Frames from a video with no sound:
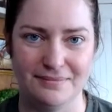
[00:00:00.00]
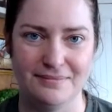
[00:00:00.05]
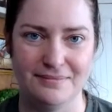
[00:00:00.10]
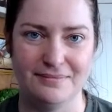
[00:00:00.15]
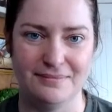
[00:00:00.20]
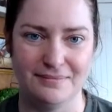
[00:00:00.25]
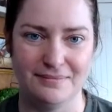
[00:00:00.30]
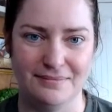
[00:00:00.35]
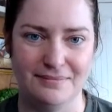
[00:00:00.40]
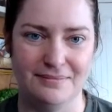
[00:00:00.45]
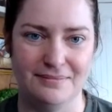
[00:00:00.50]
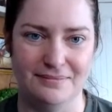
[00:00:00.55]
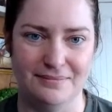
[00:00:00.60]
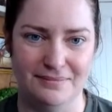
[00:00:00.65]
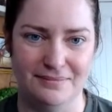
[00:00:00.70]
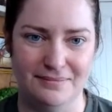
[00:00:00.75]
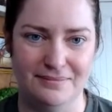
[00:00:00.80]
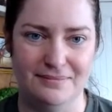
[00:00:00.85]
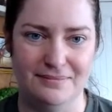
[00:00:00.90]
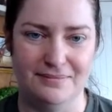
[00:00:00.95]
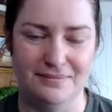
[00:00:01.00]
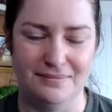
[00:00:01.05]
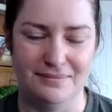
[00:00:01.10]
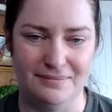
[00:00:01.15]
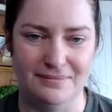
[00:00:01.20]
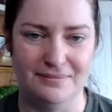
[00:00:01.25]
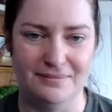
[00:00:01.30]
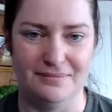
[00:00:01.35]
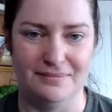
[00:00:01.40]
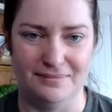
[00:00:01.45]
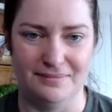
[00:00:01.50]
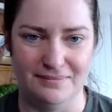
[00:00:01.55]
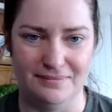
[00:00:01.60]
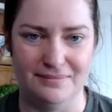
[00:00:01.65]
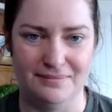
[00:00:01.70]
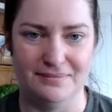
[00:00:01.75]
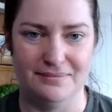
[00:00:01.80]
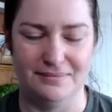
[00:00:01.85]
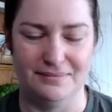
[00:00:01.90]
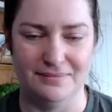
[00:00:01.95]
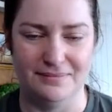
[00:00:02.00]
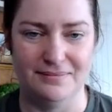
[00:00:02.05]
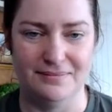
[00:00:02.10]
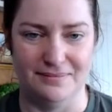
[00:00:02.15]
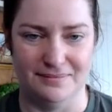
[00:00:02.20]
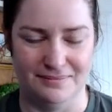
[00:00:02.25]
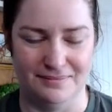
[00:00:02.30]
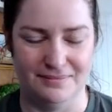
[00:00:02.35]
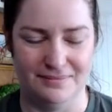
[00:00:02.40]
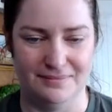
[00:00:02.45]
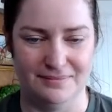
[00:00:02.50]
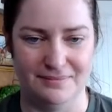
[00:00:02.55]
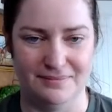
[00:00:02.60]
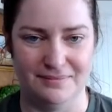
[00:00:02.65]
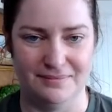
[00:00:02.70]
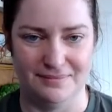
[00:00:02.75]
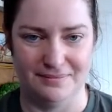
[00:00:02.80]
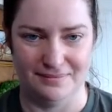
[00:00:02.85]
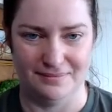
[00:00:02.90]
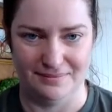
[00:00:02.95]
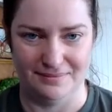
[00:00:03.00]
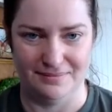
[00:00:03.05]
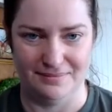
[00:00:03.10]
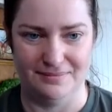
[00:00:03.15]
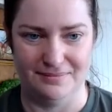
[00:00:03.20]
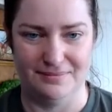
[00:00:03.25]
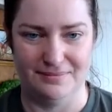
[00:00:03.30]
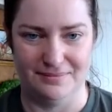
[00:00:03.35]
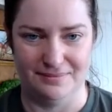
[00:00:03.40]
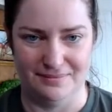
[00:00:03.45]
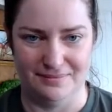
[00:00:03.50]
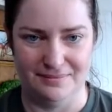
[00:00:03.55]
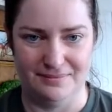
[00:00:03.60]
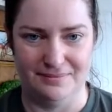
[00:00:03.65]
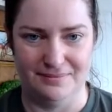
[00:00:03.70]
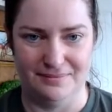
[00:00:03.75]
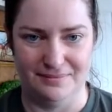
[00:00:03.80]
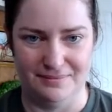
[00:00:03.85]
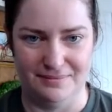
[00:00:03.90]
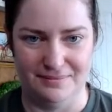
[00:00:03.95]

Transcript: The person shown says nothing.